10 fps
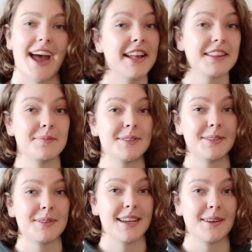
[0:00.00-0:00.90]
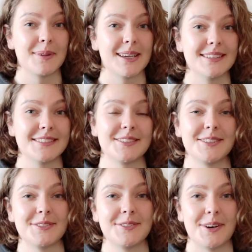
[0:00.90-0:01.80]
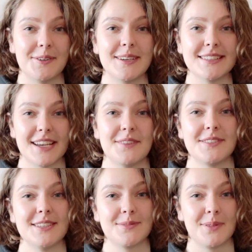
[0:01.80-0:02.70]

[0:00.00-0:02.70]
add them to the database so you always have this